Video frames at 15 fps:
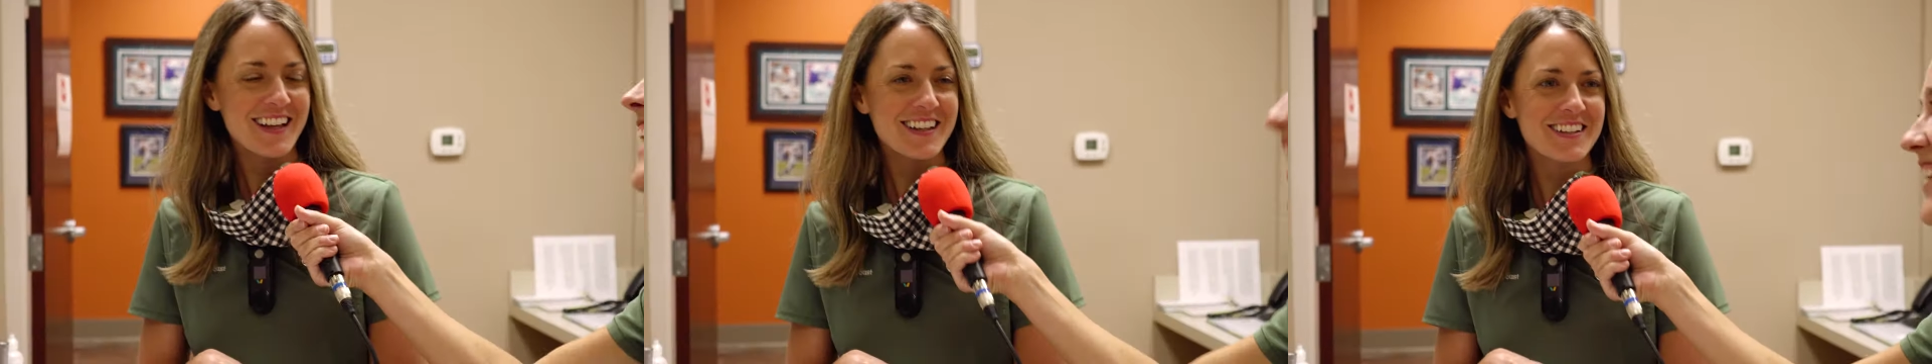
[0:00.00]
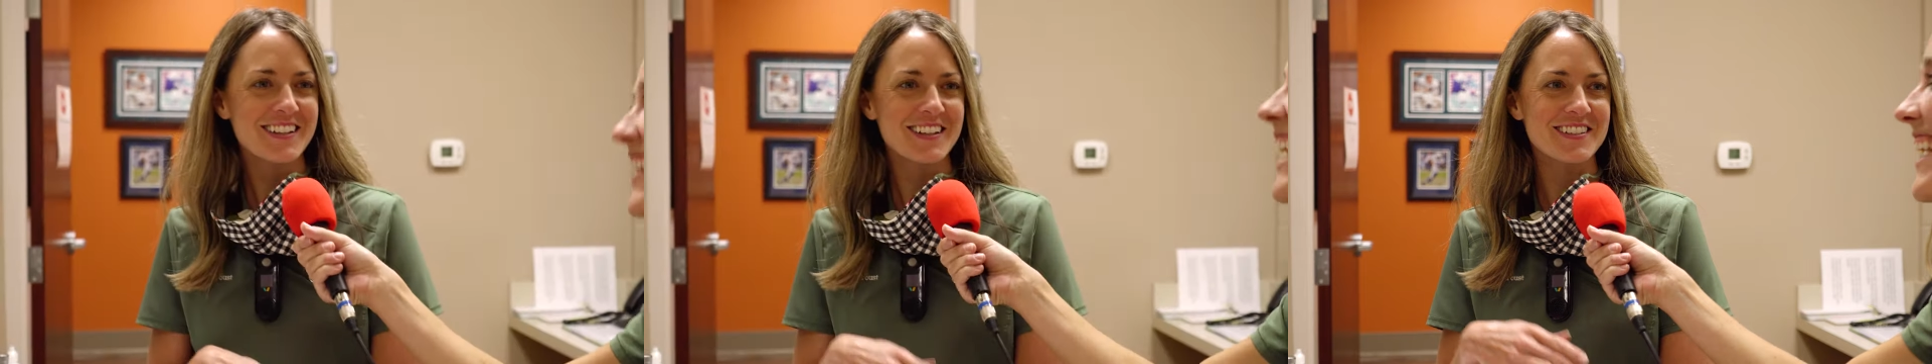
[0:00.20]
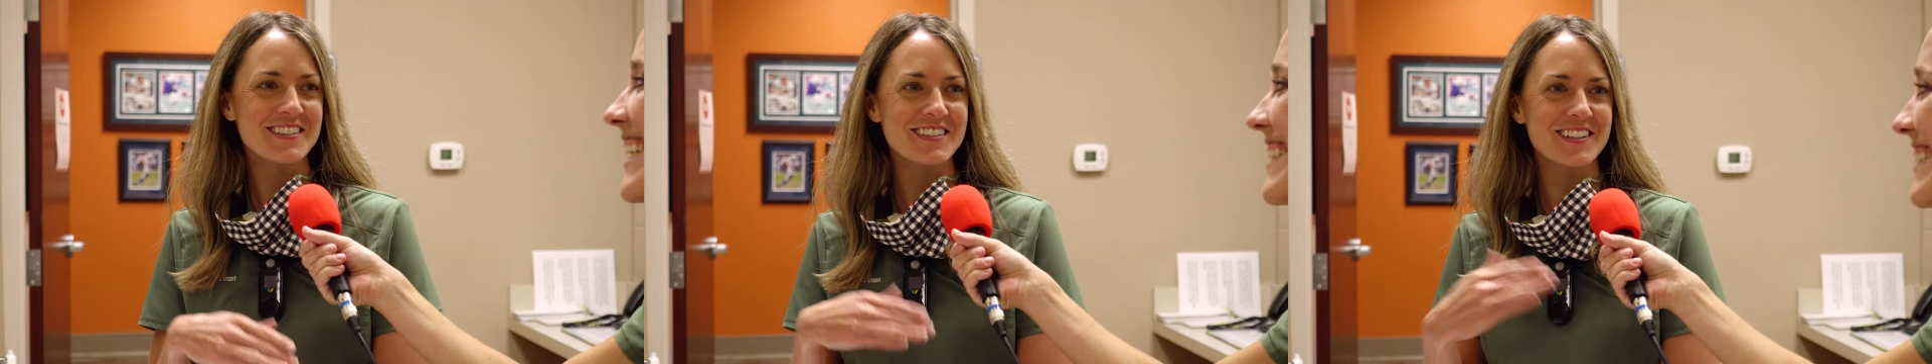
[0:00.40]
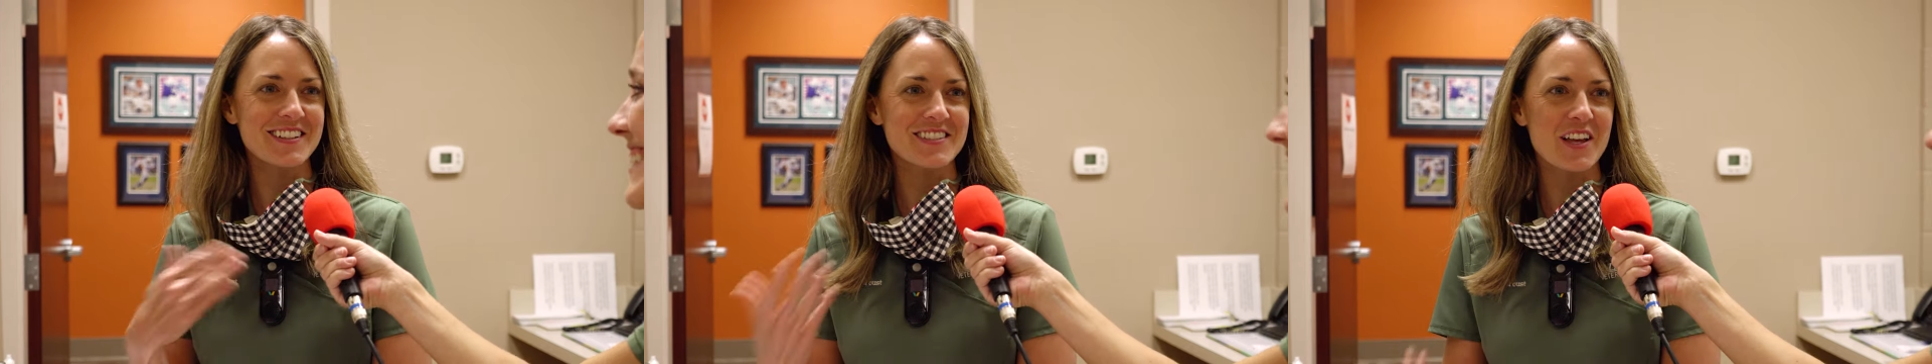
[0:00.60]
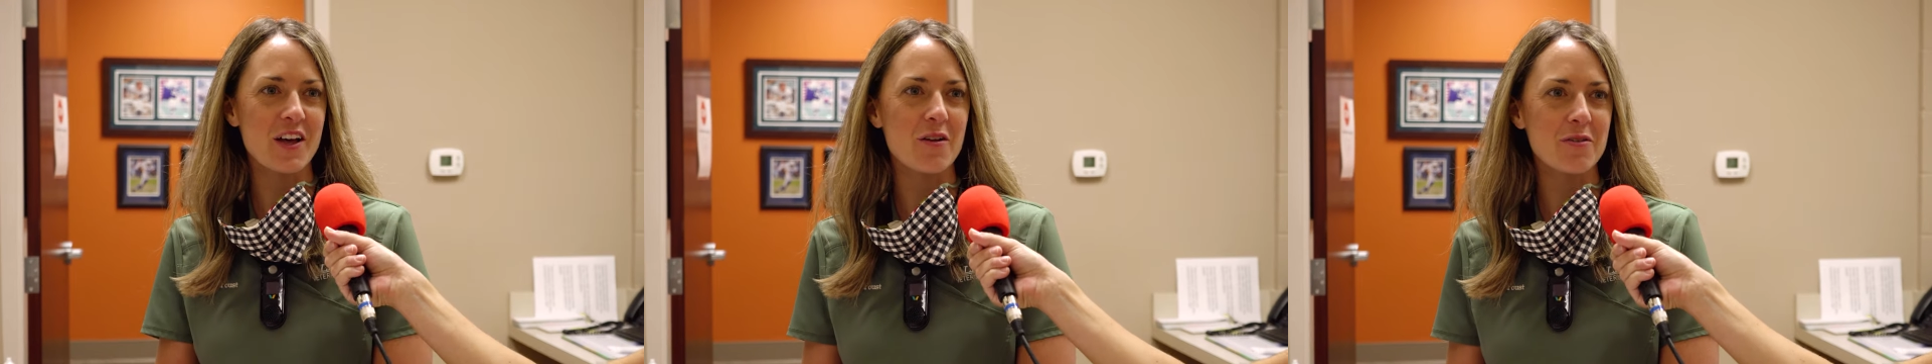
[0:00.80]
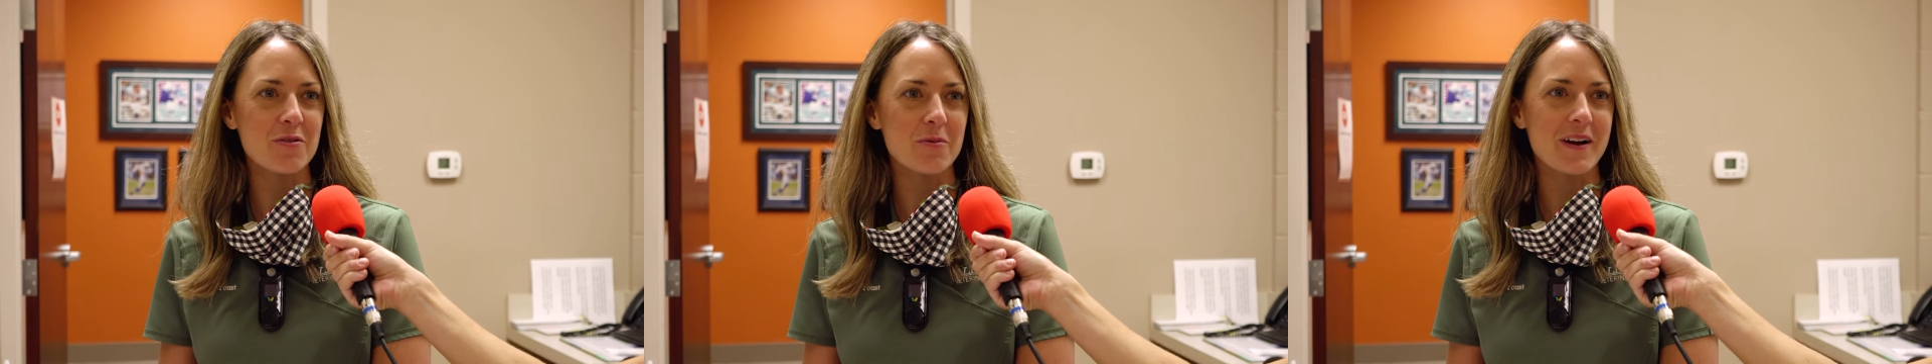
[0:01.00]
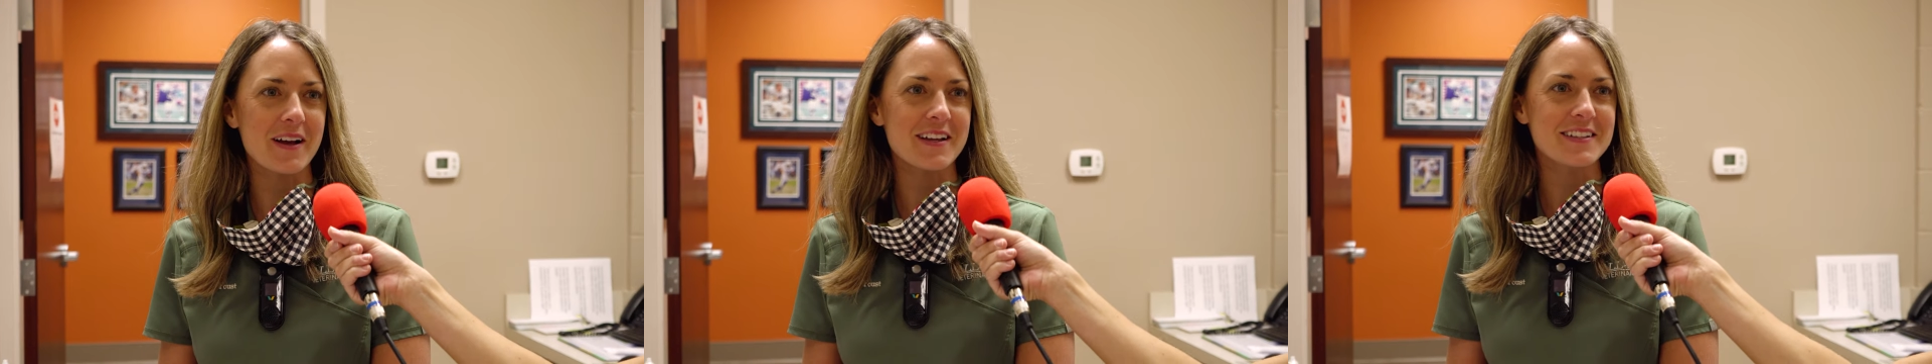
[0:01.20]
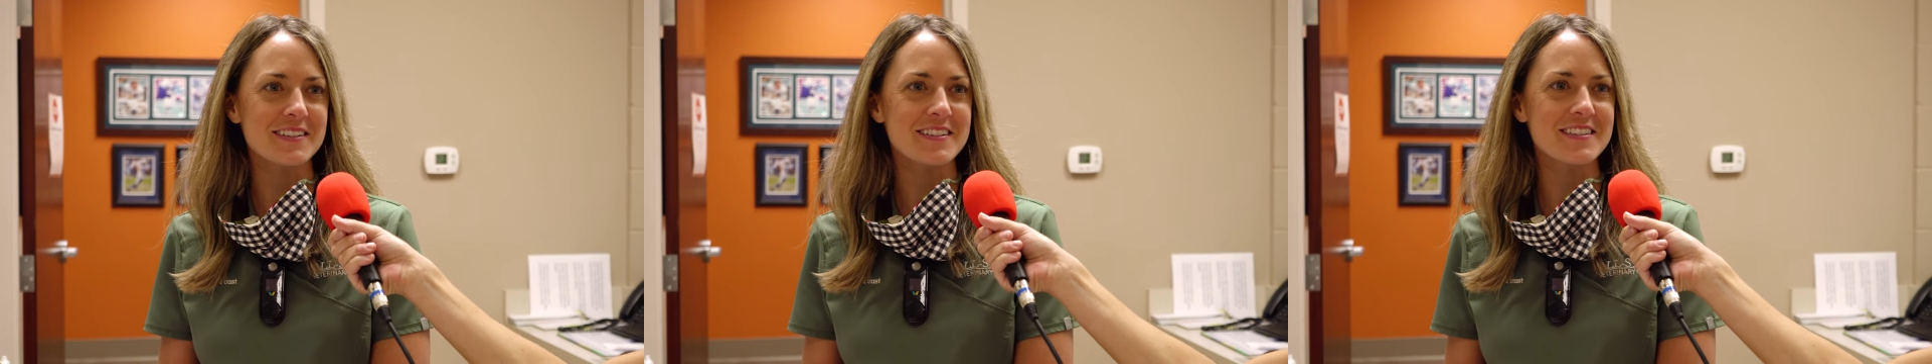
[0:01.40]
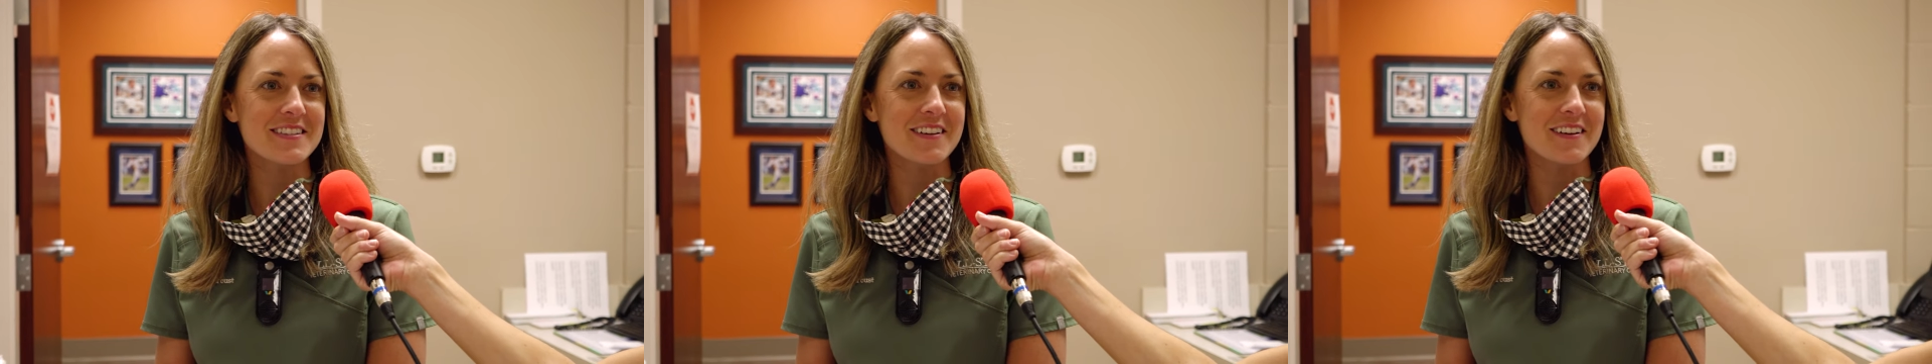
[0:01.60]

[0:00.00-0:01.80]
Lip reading: Because health-wise,